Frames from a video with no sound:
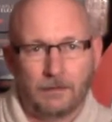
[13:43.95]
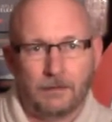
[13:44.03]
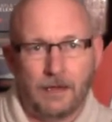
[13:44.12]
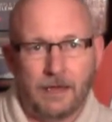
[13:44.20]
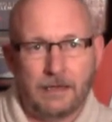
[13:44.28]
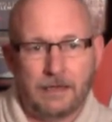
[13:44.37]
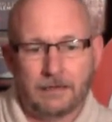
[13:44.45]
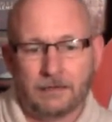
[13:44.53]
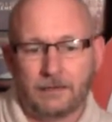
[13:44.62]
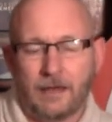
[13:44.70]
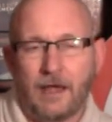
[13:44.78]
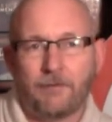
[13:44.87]
Hades
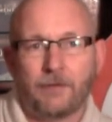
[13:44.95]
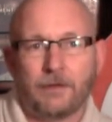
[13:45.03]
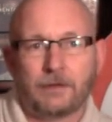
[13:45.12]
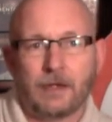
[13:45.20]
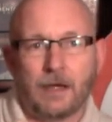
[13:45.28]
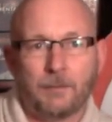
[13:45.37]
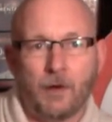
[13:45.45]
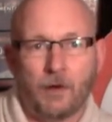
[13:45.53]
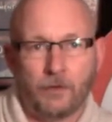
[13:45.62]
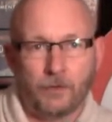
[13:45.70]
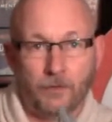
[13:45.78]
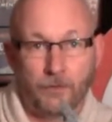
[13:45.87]
and half of the time
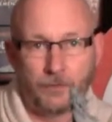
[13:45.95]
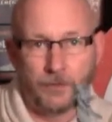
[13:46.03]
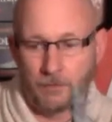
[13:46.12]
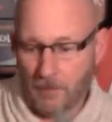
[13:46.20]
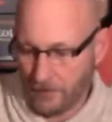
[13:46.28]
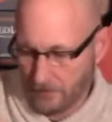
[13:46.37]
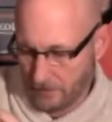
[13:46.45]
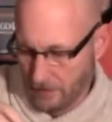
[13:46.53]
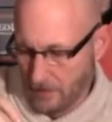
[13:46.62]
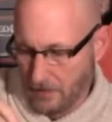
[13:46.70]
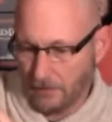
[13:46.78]
on Earth with her mother.